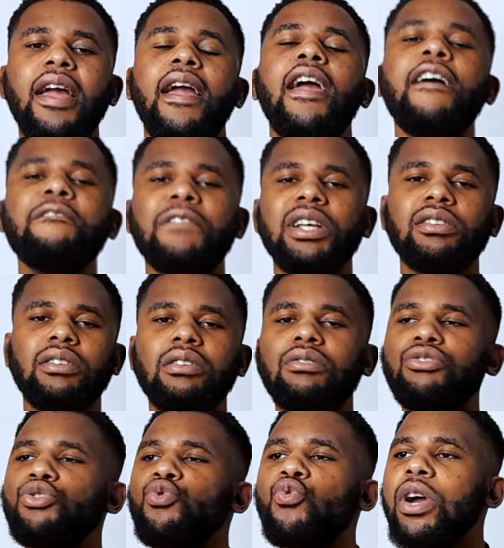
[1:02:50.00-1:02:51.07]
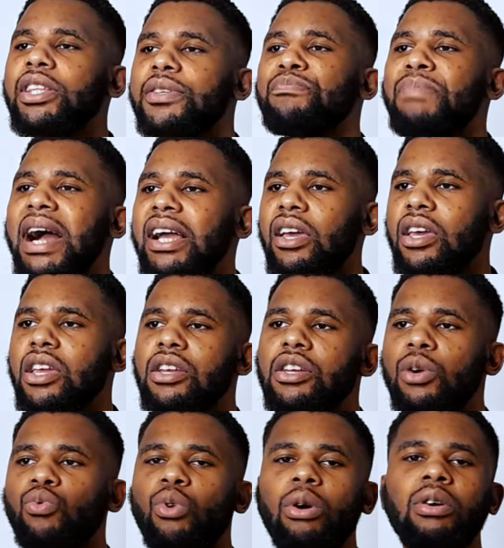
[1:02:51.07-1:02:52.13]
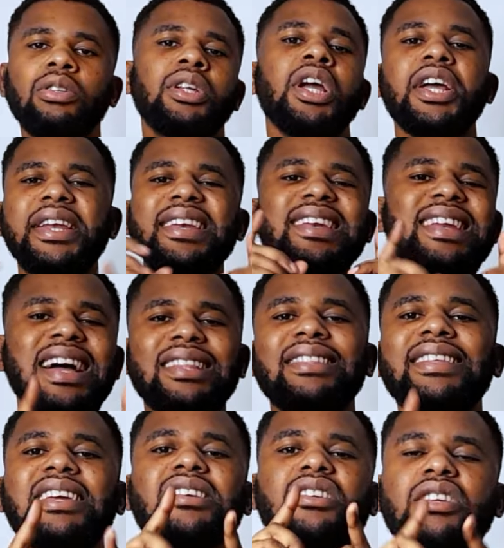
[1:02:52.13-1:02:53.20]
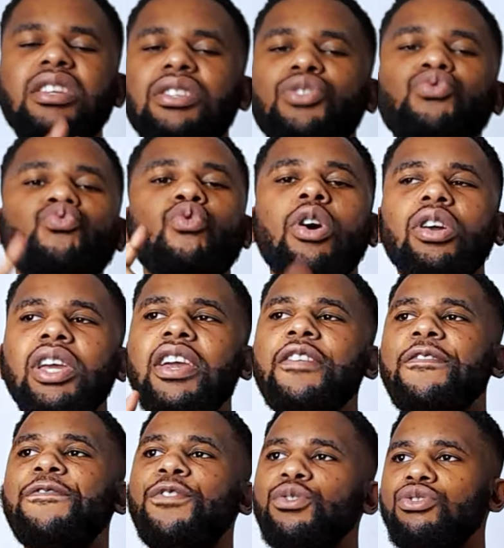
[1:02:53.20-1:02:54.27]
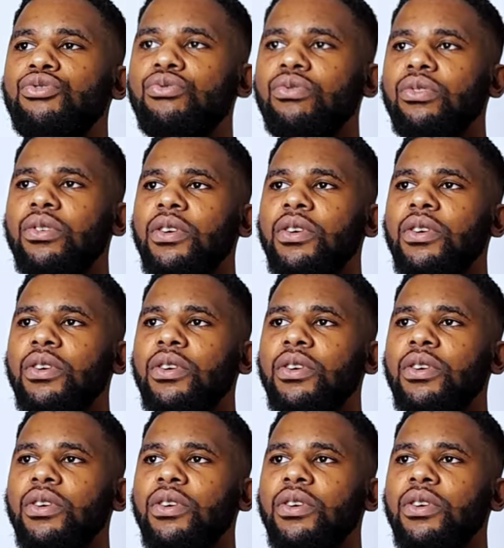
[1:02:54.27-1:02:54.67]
Ever since you went back in the world, nothing is working for you.